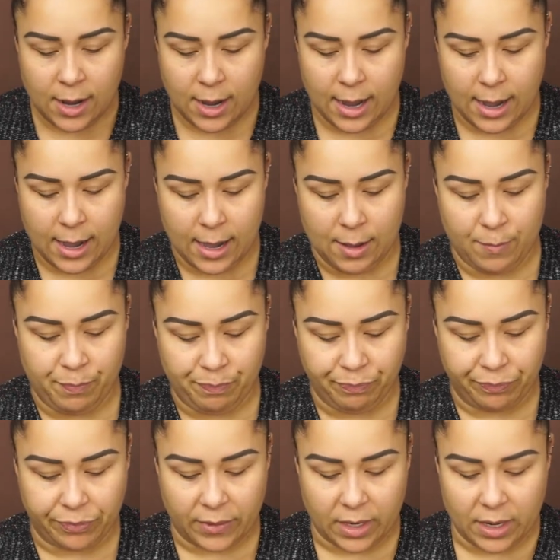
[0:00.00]
I
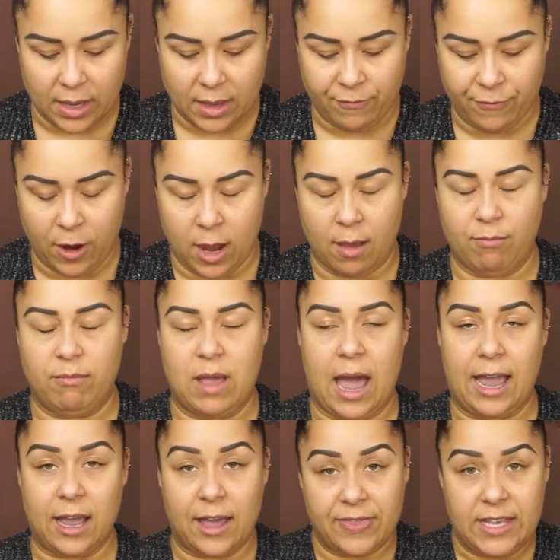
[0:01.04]

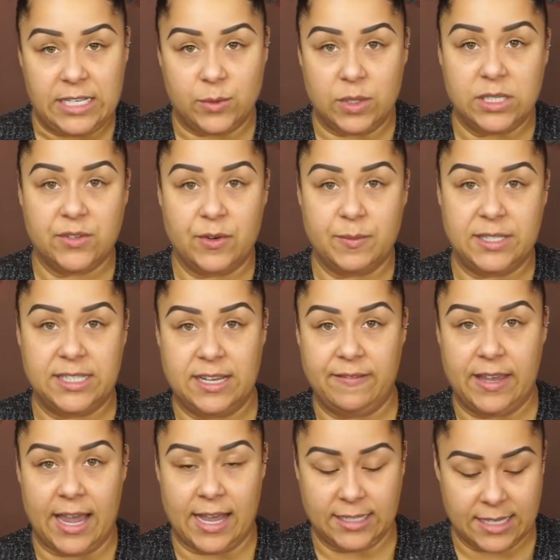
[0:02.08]
got these ones from
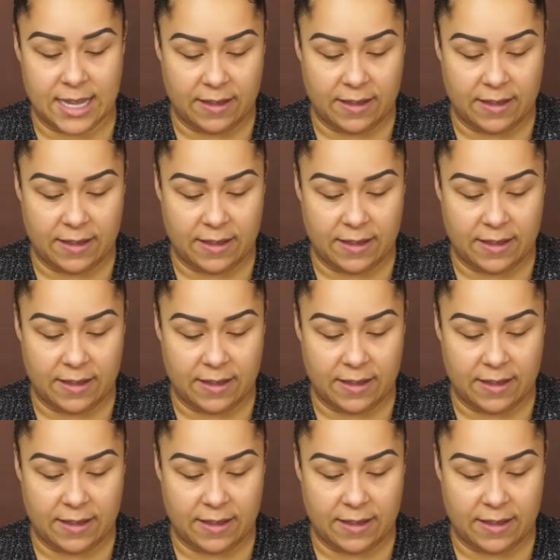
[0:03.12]
CVS.